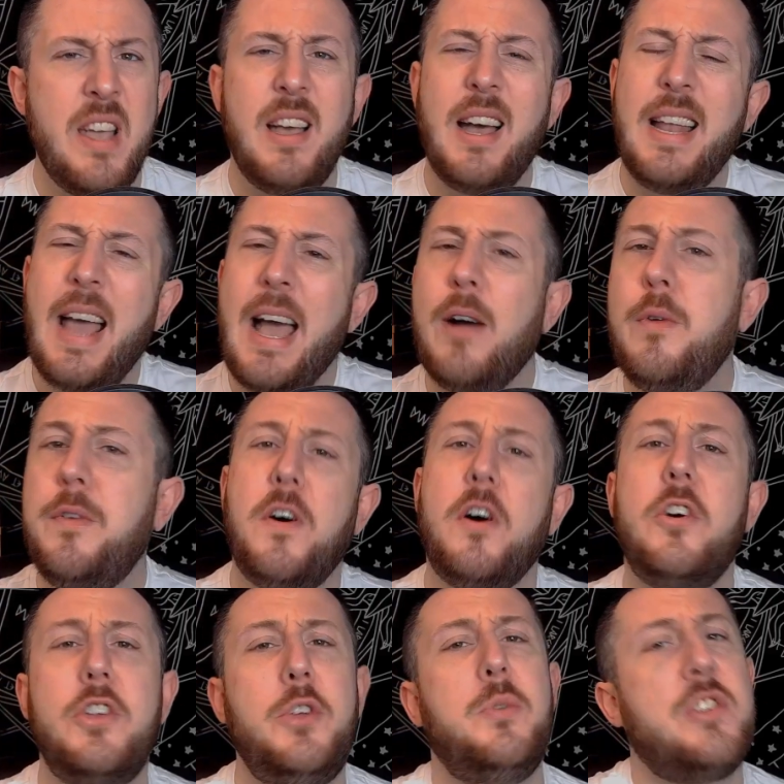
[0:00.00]
And how
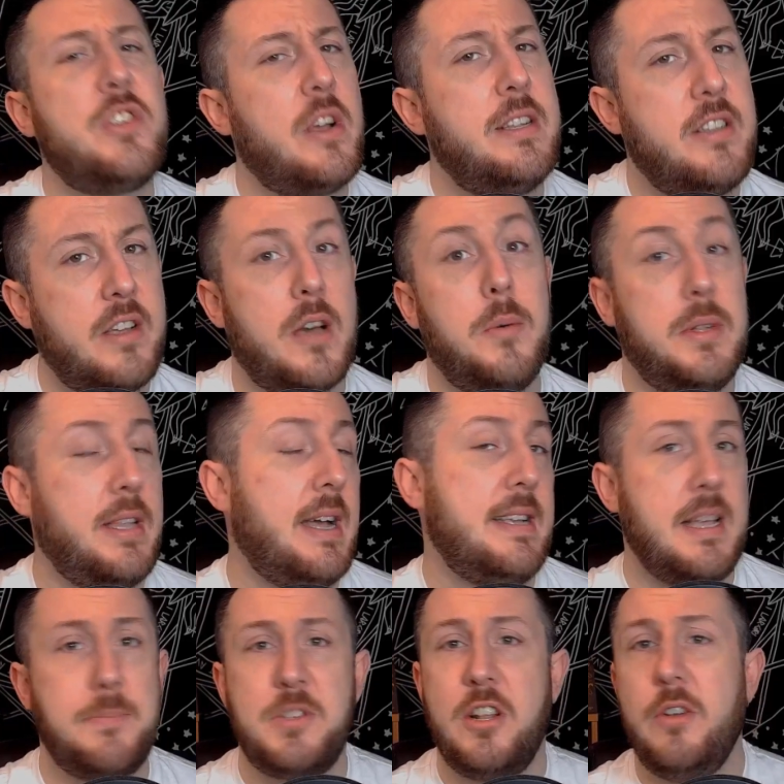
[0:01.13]
far you decide to go on that is
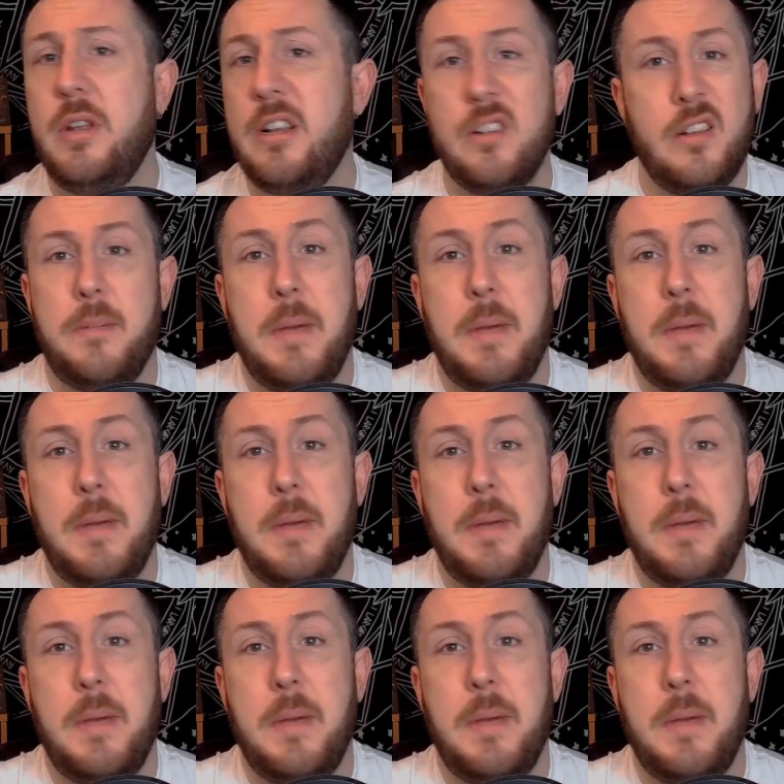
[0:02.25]
absolutely going to